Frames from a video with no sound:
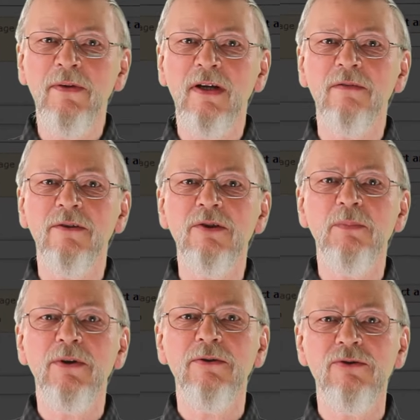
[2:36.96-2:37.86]
the converter
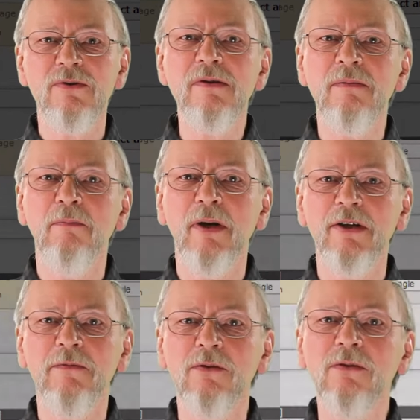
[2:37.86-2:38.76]
pages, by
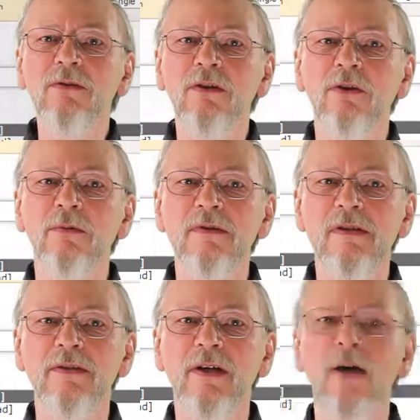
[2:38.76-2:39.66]
default you will
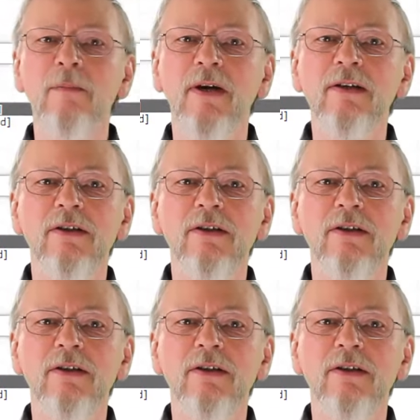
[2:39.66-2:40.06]
see the compact